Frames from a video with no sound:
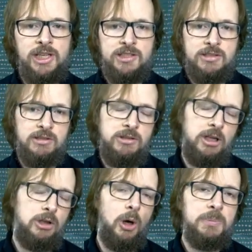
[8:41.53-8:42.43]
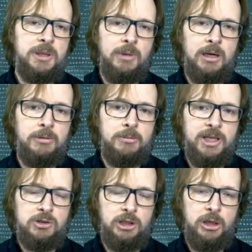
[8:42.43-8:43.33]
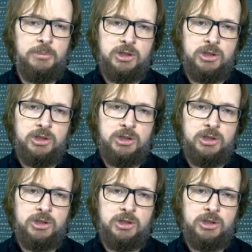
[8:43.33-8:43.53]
it's not optimal in the MySQL dump.